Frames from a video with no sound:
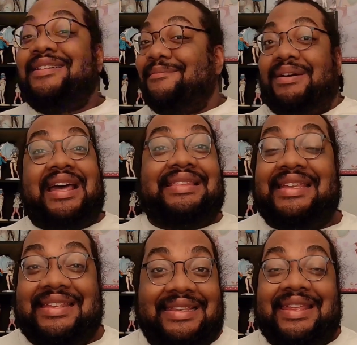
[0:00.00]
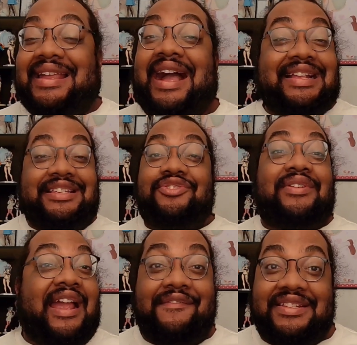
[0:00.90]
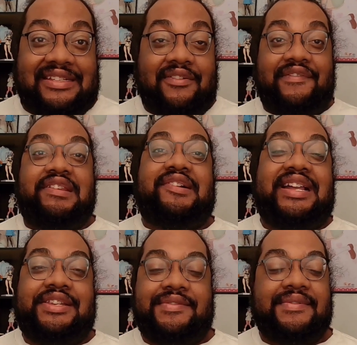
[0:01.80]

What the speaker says: But at the end of the day, I enjoy every single video I do.